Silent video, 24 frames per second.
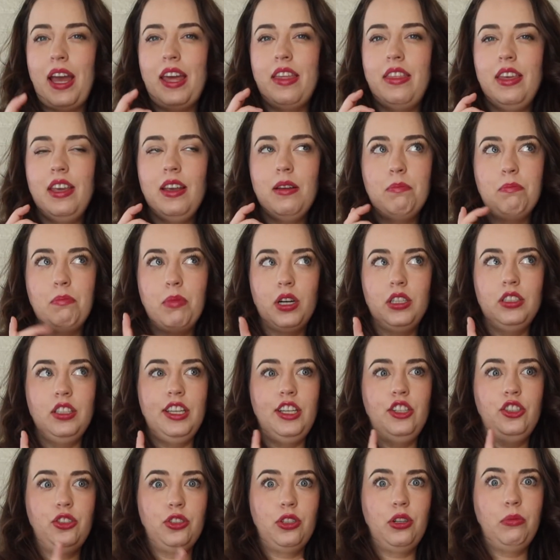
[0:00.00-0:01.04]
I think Burnley
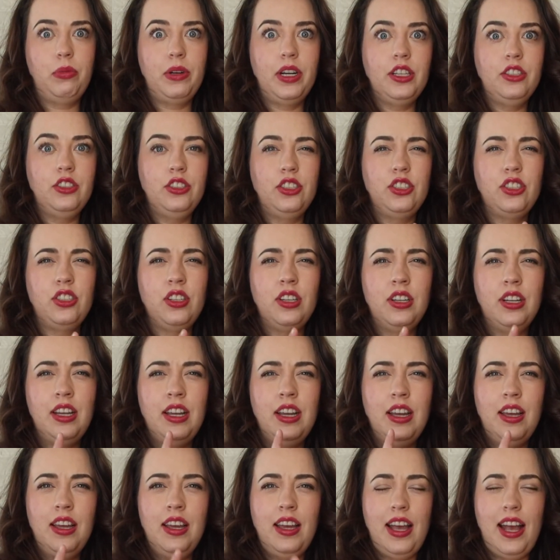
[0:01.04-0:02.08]
and Trowbridge
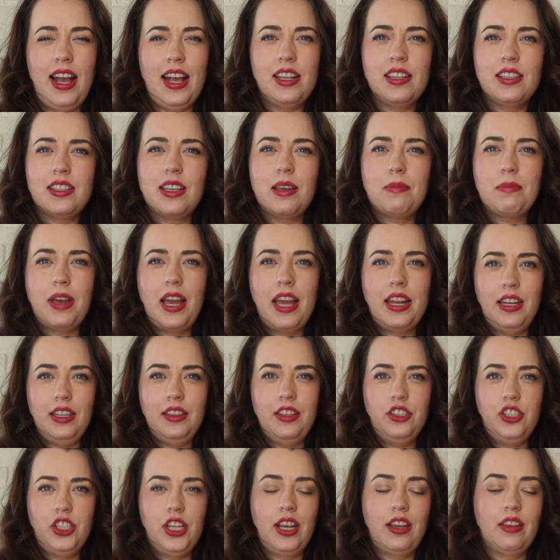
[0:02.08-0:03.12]
has some. I need
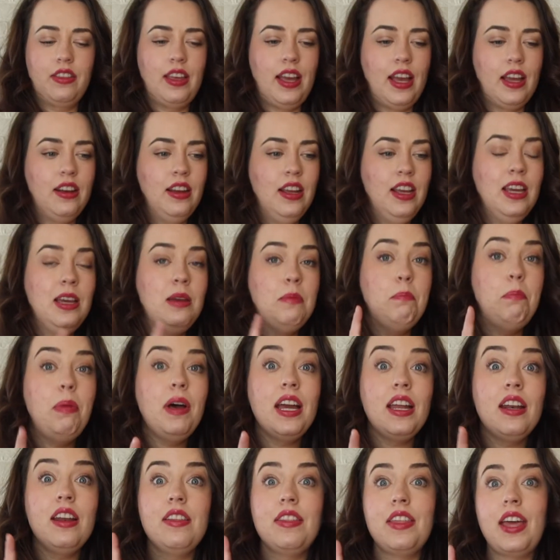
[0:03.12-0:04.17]
to check that.
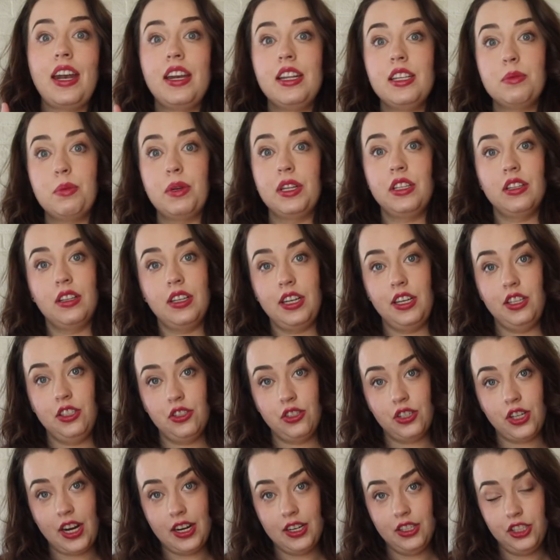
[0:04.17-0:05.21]
But that is what the Ladies
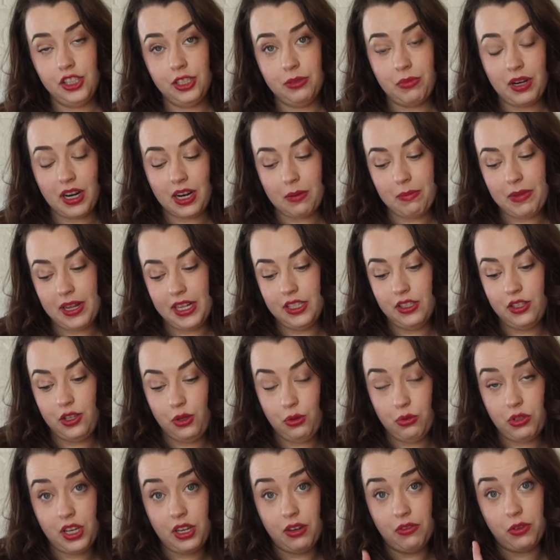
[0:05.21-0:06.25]
Stratagem recommends
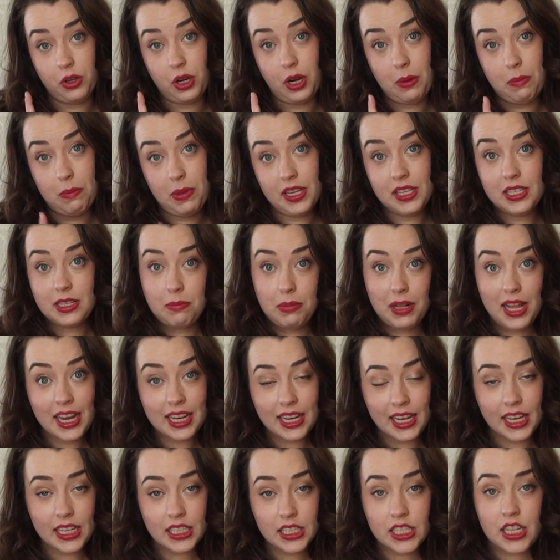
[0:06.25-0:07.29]
using for a busk
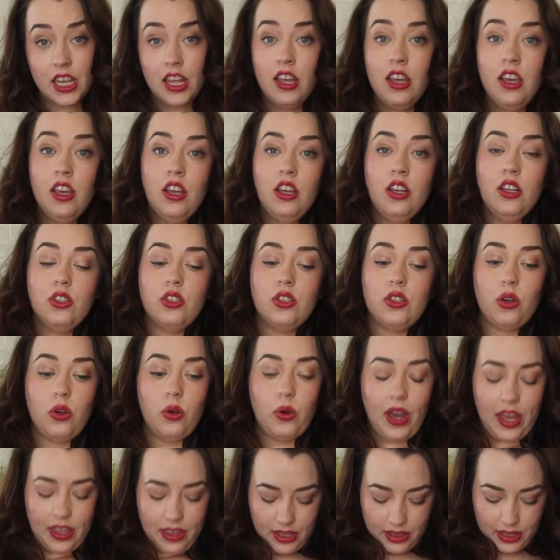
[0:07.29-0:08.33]
placket. So
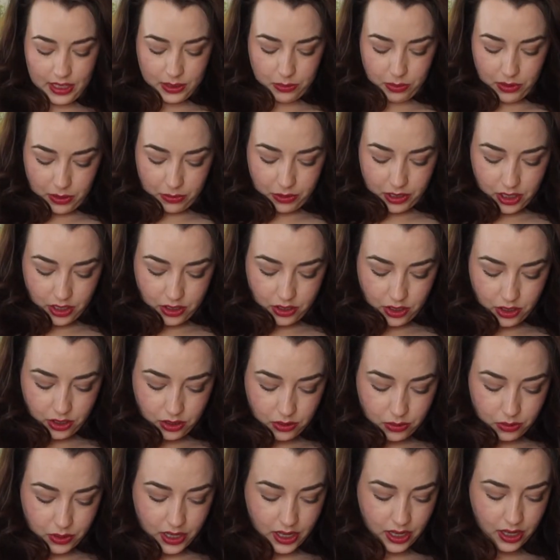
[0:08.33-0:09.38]
I think that's what I'm gonna
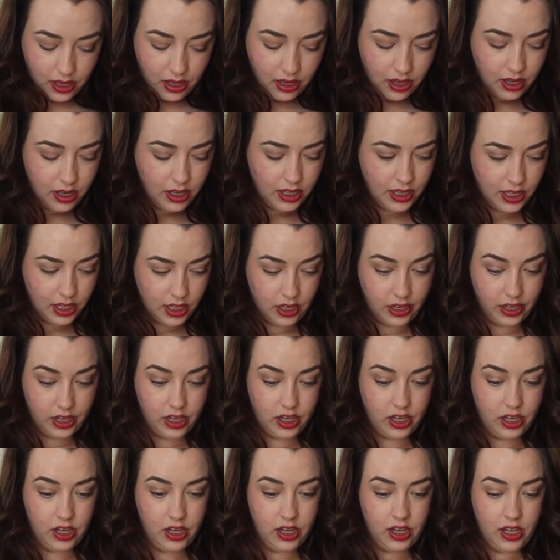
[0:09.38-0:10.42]
do
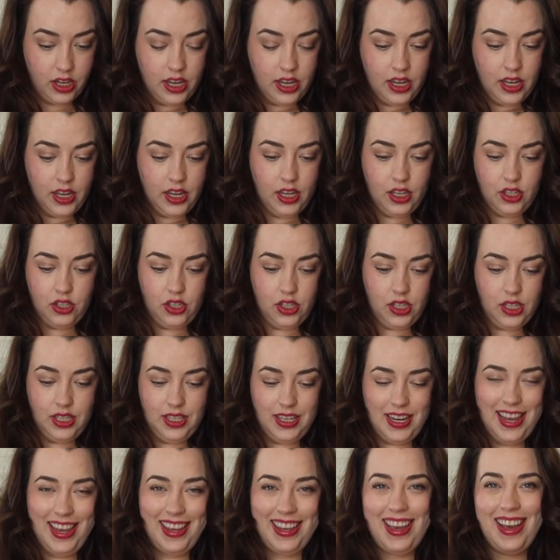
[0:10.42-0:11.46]
here, is just
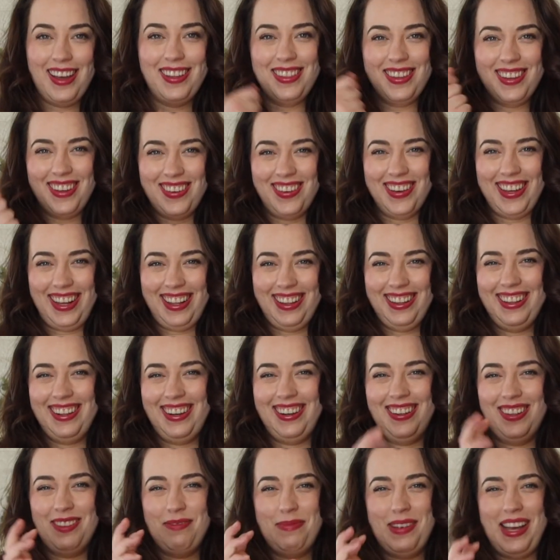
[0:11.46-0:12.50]
take out the quick
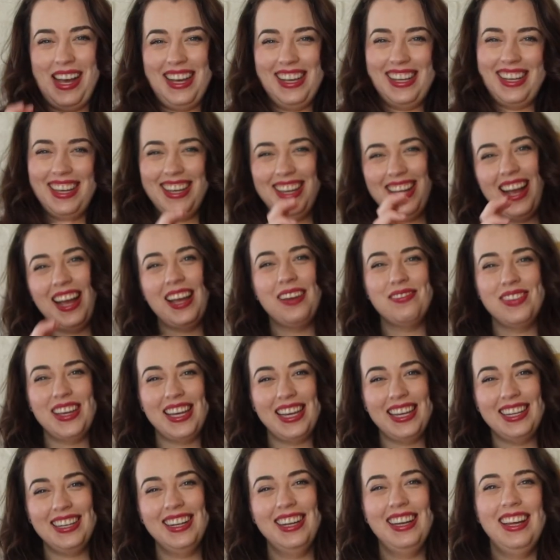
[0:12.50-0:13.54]
little pocket I
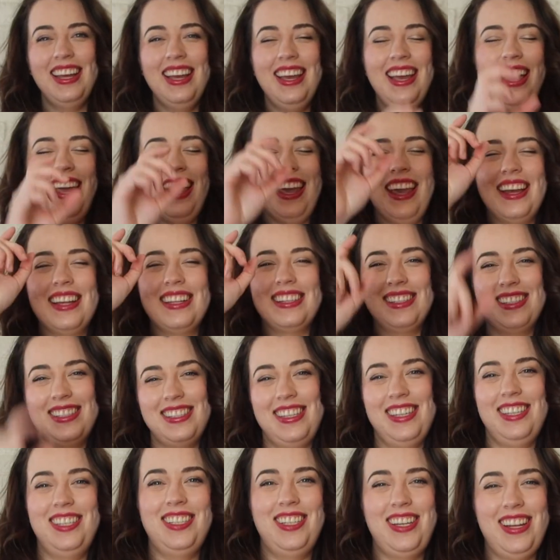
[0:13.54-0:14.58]
made and
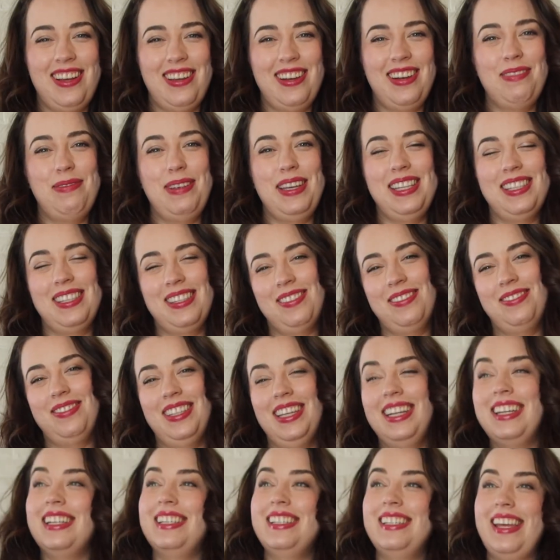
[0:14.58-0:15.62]
stitch down a piece of
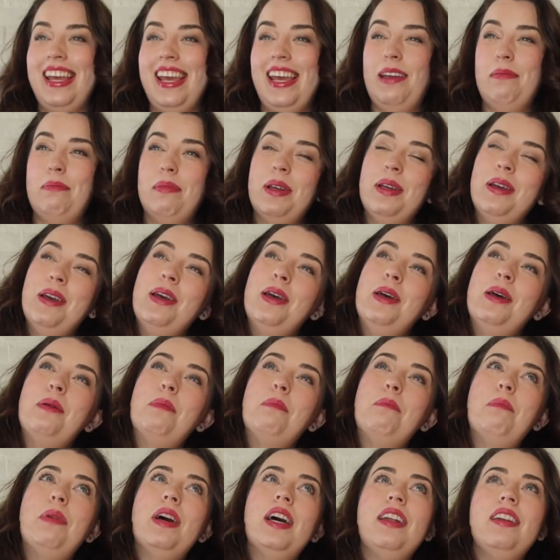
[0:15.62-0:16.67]
linen tape.
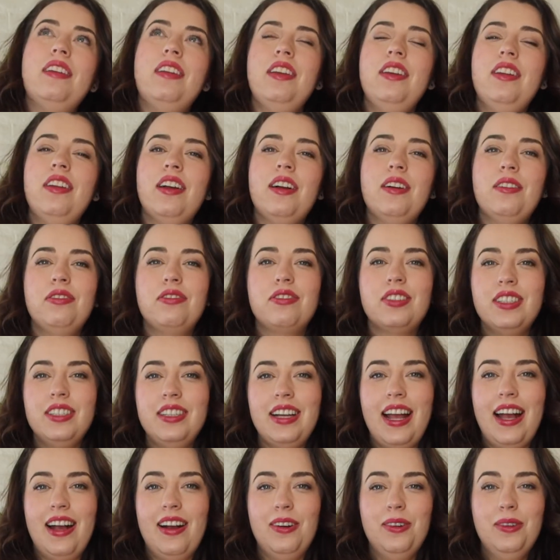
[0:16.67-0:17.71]
But you know, for
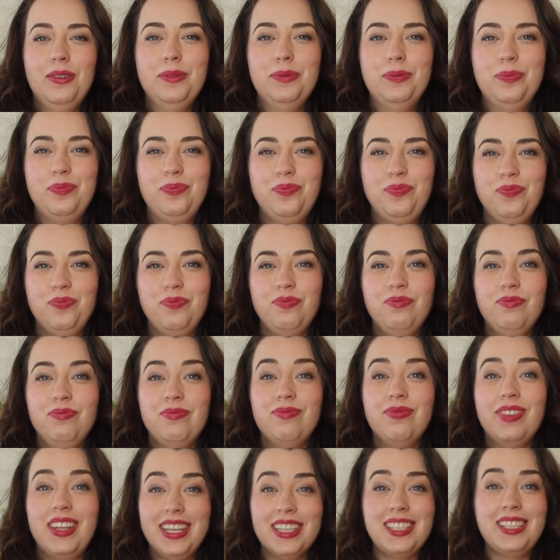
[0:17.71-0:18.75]
now,
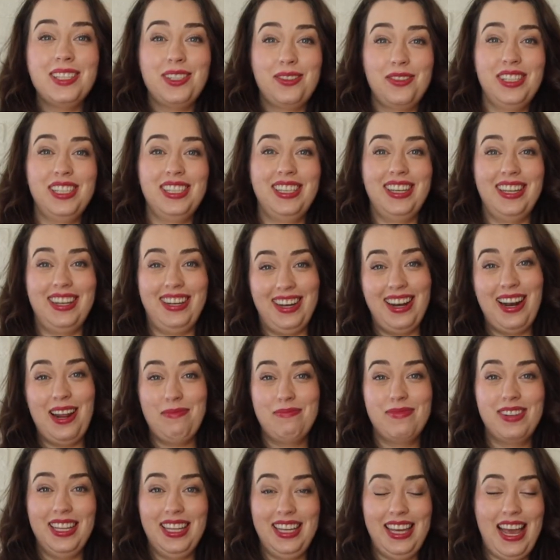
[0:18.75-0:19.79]
this is really good and I'm
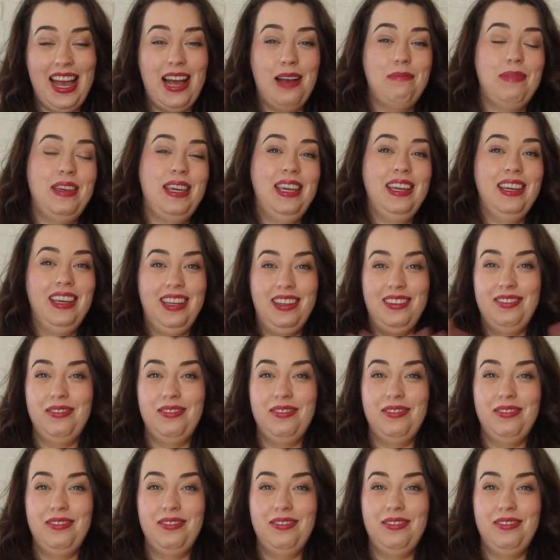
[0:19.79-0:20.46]
really happy.